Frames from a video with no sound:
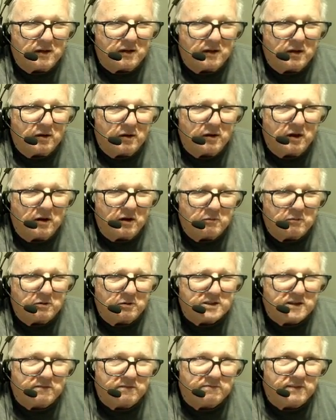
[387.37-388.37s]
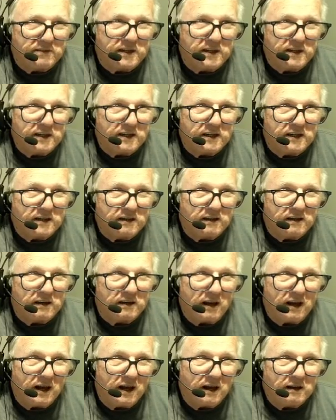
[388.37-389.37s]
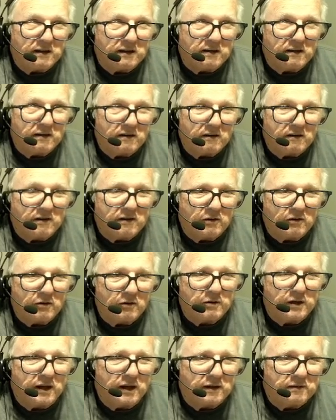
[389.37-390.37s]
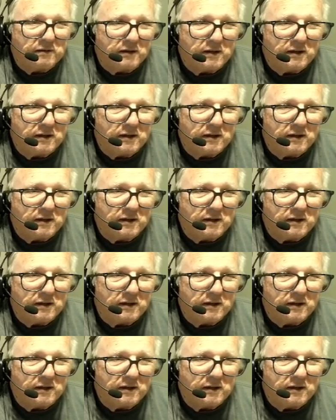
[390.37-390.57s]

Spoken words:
In other words, if the not, okay,